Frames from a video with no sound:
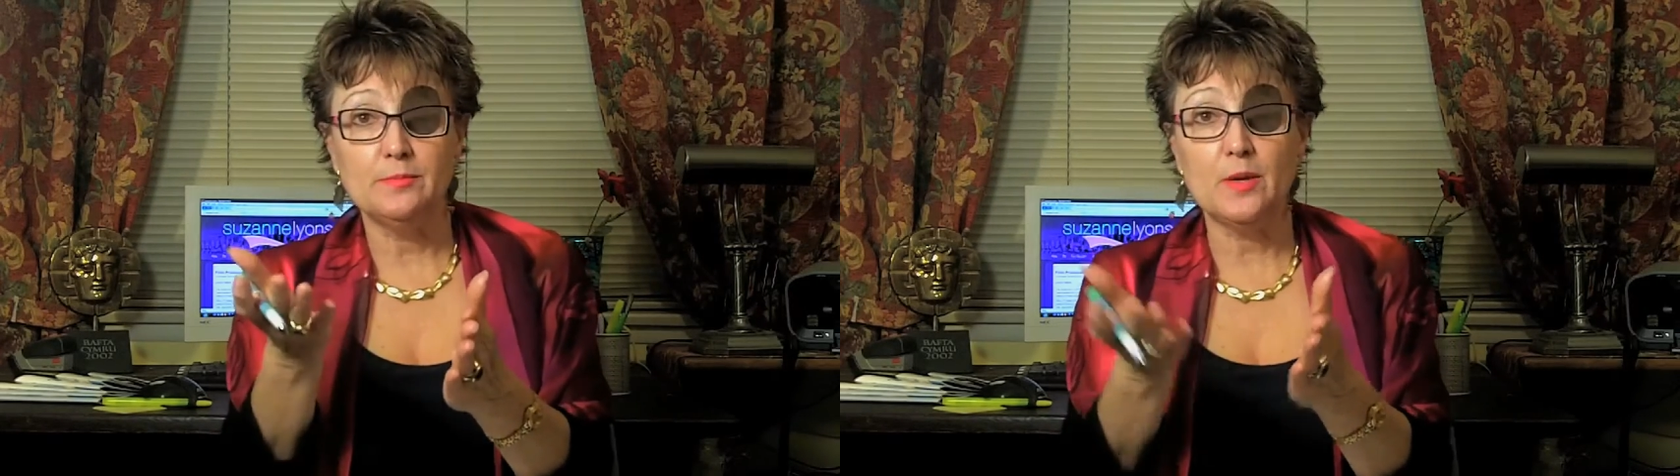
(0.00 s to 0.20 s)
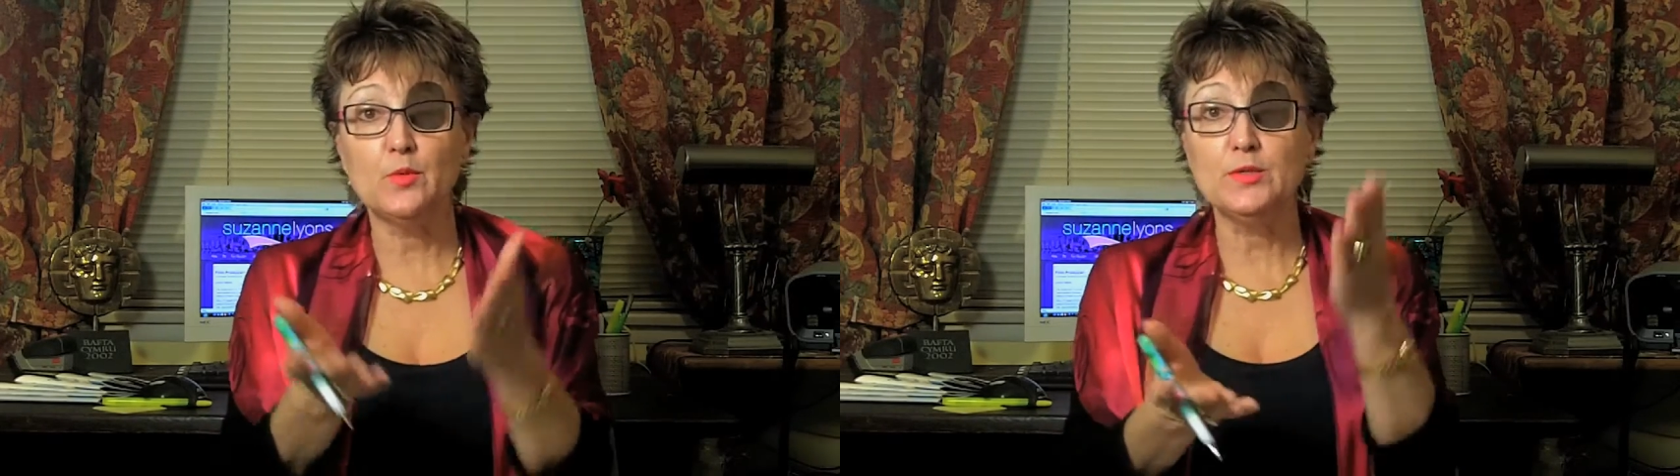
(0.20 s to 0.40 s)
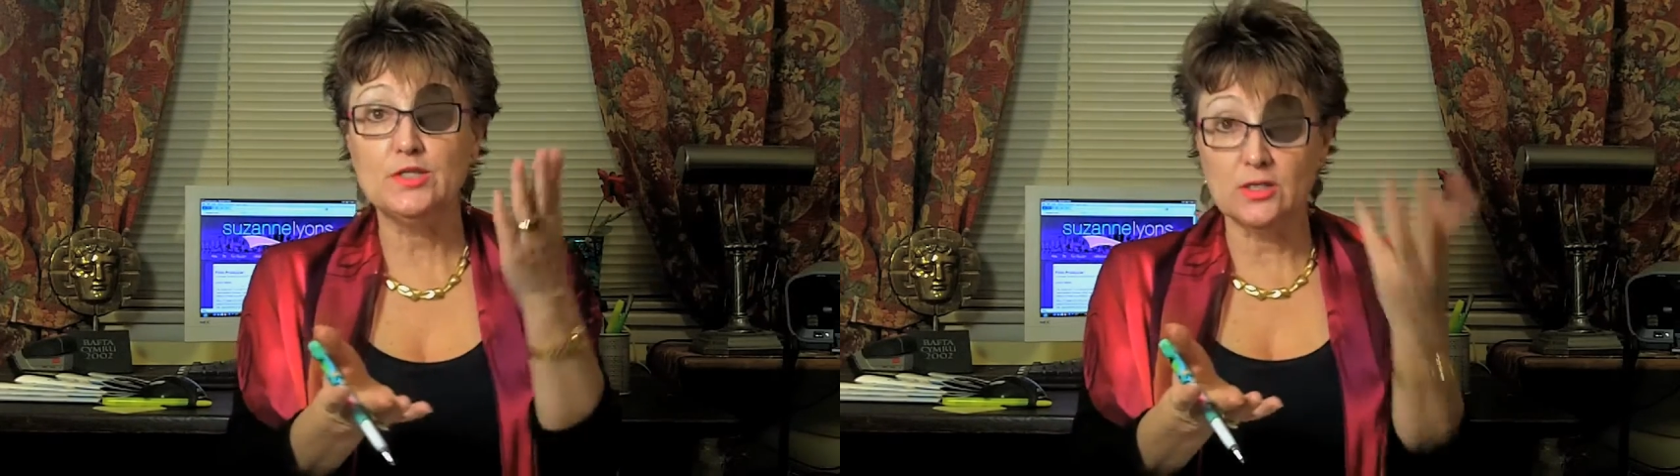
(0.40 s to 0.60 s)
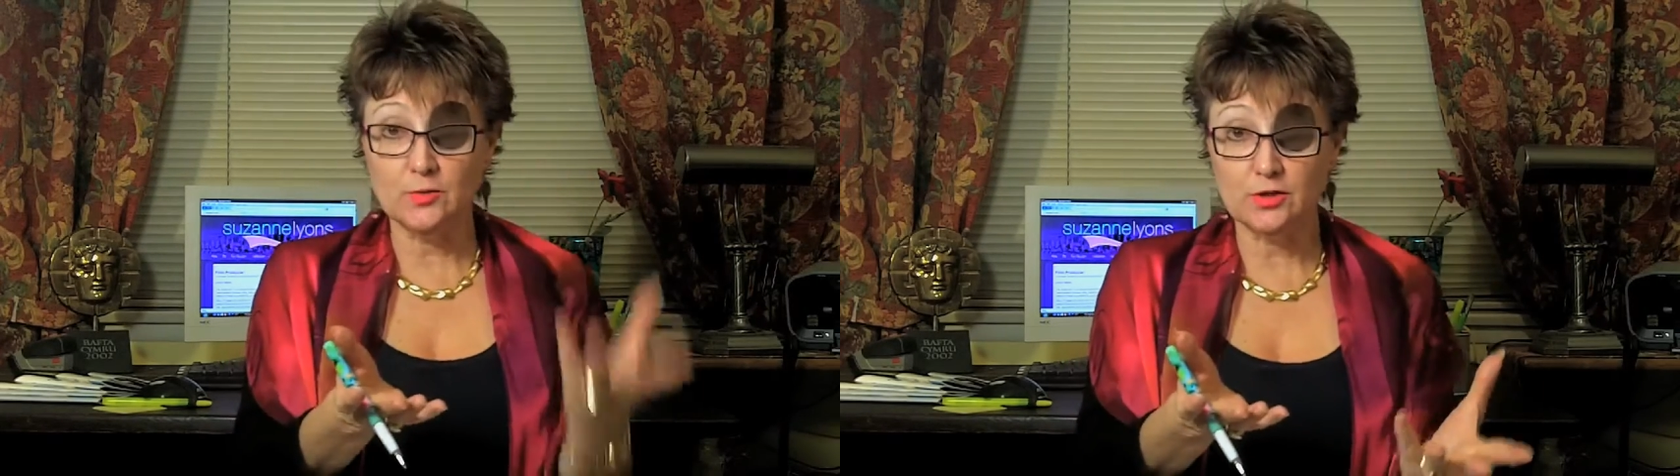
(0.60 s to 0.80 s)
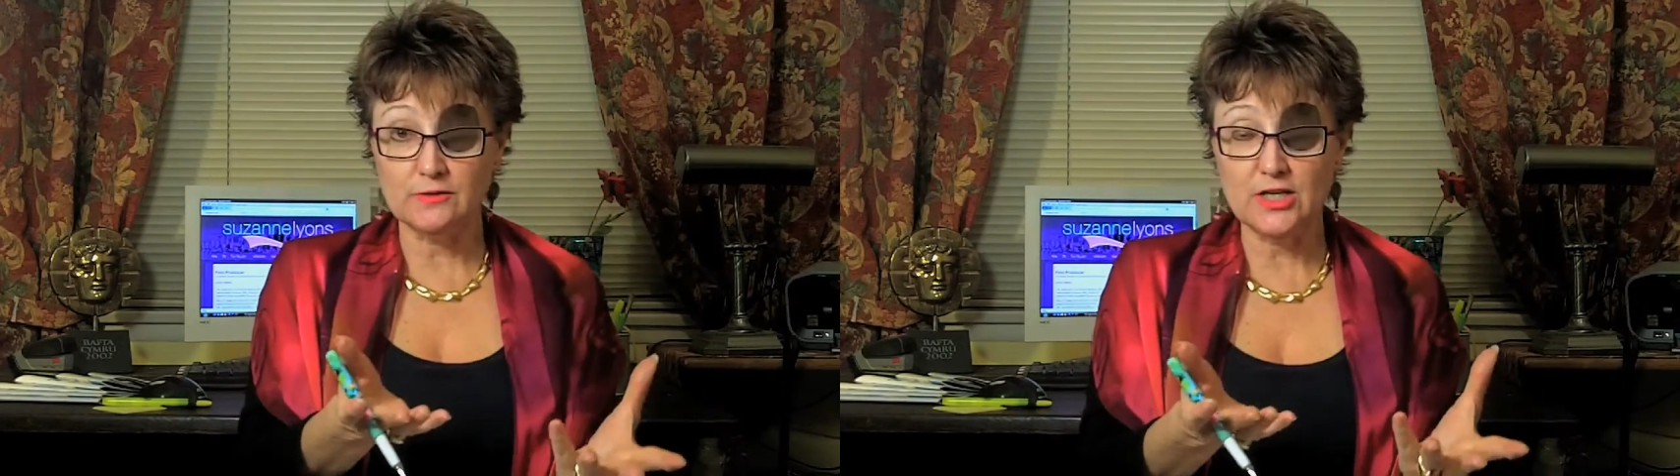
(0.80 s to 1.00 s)
Remember, we talked
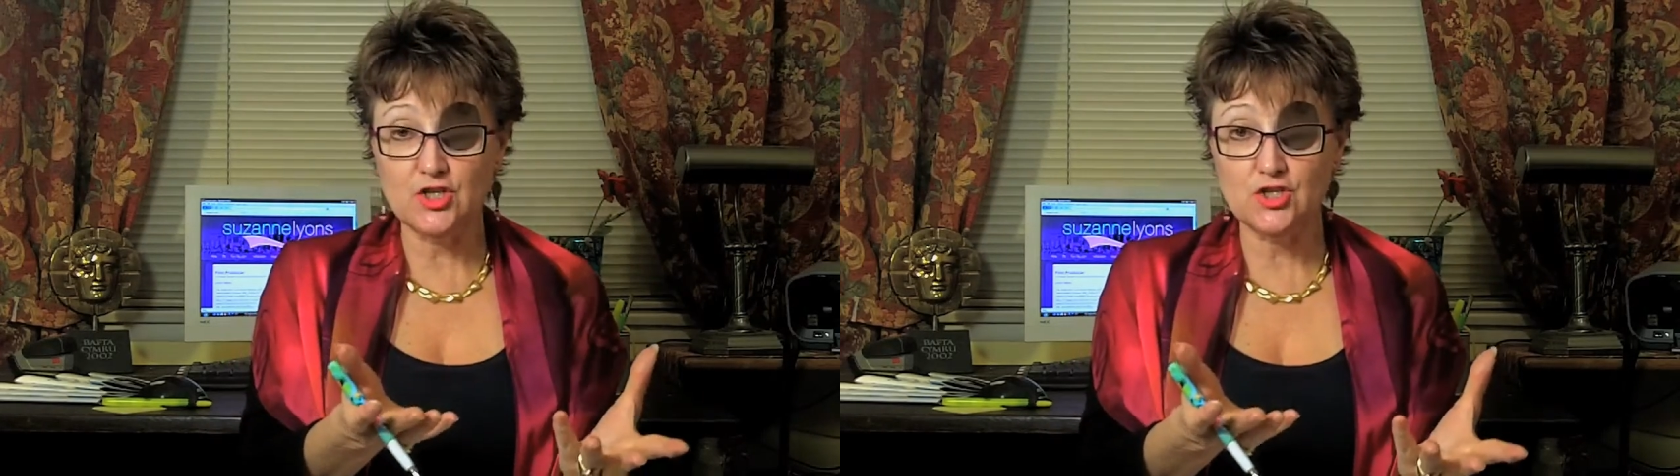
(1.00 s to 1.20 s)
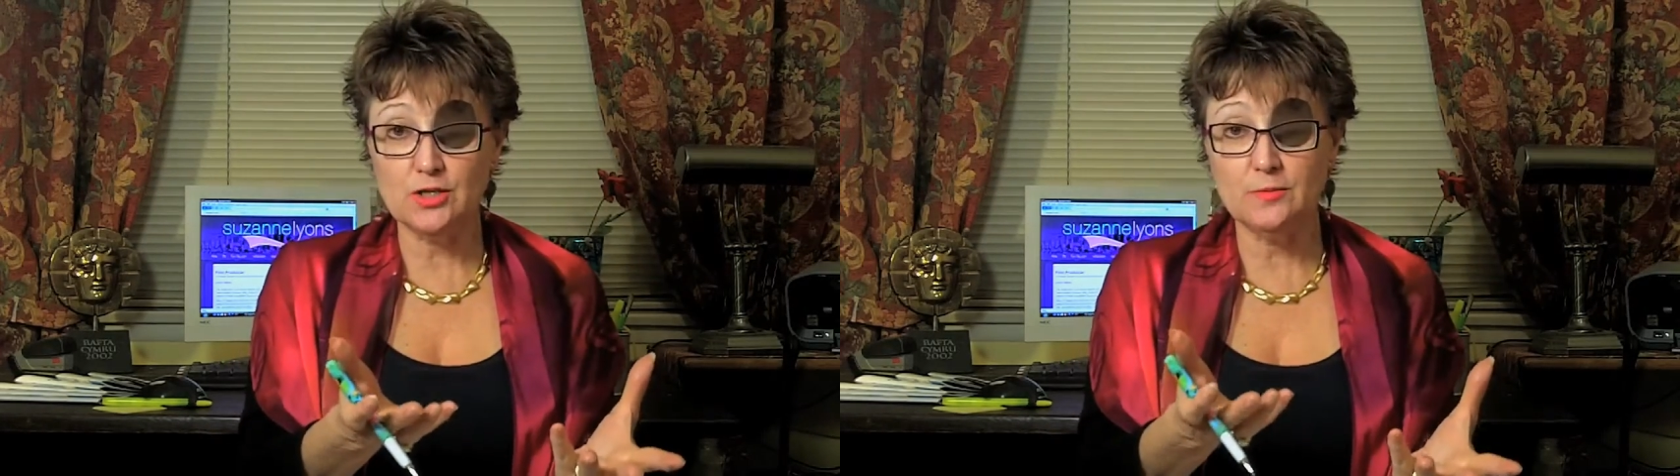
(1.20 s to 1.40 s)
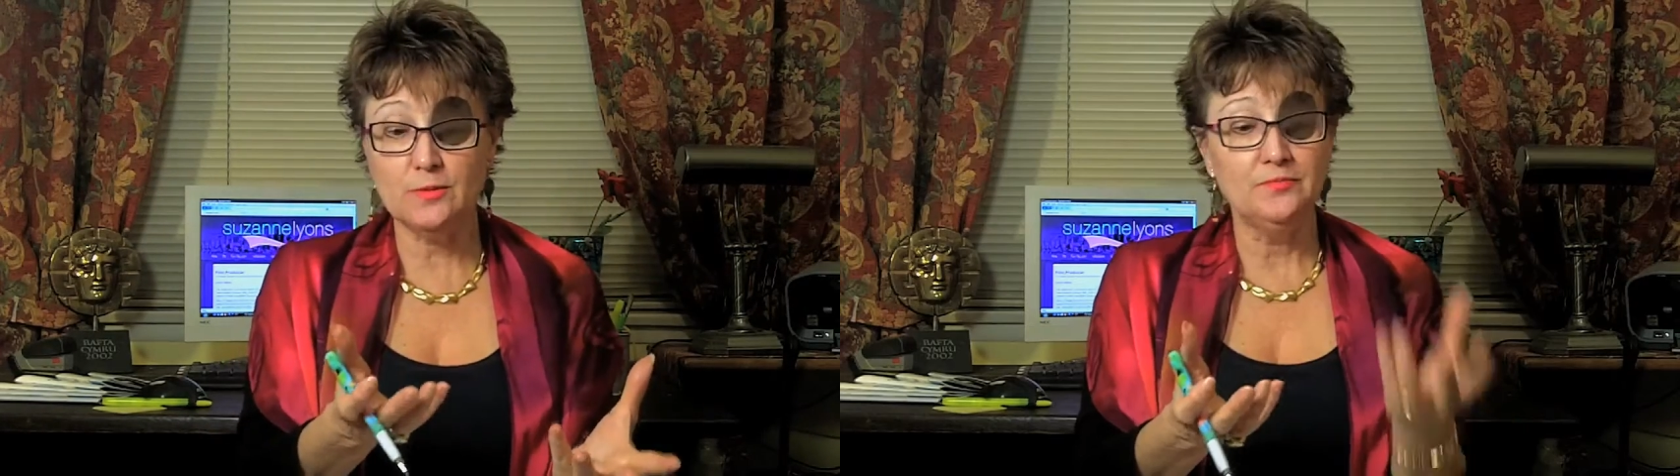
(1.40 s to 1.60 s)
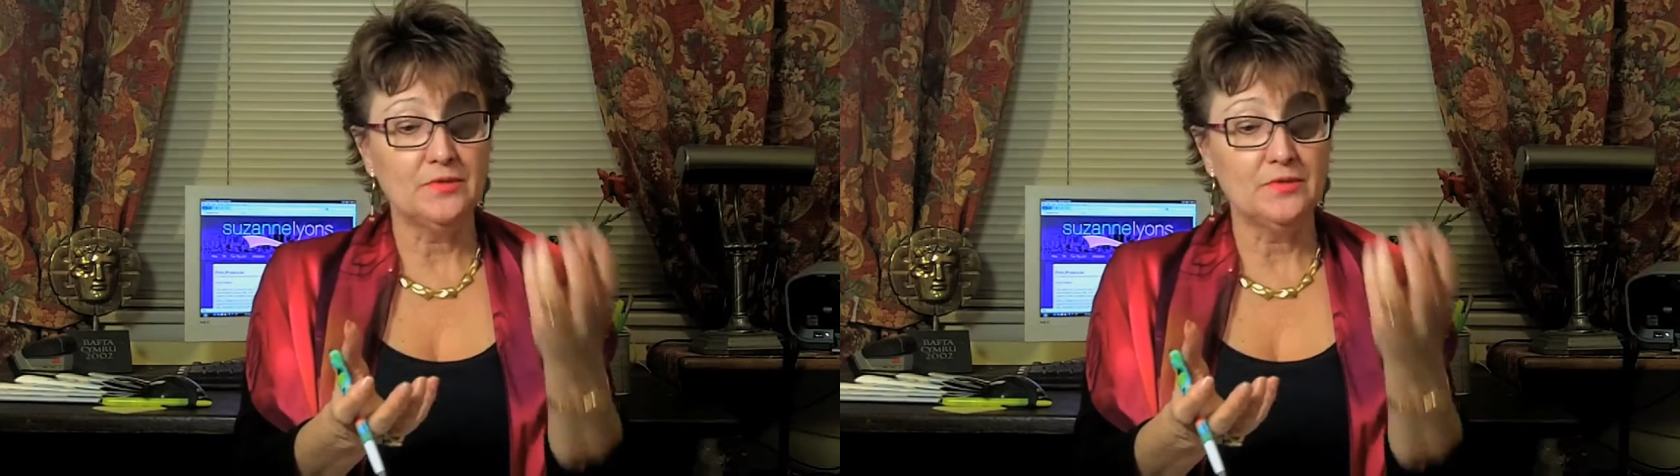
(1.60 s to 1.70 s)
about the relationship